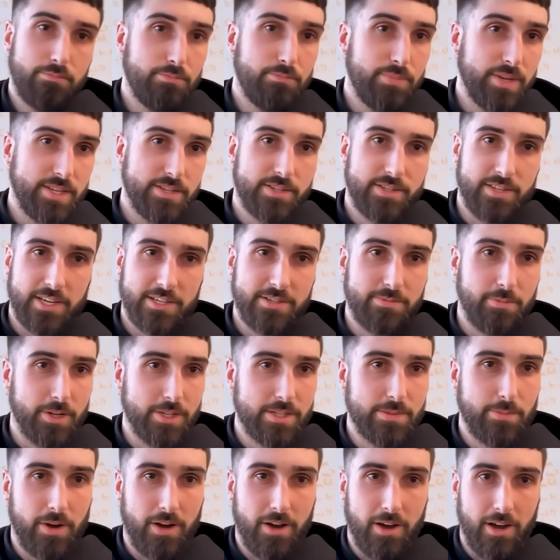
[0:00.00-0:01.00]
be 6
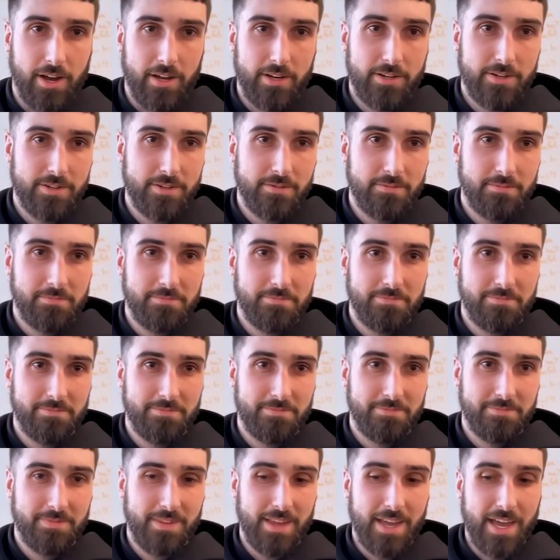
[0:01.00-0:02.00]
months behind,
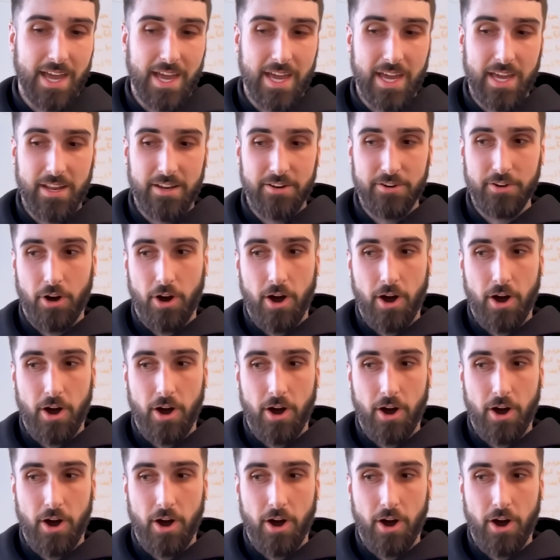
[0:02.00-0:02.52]
and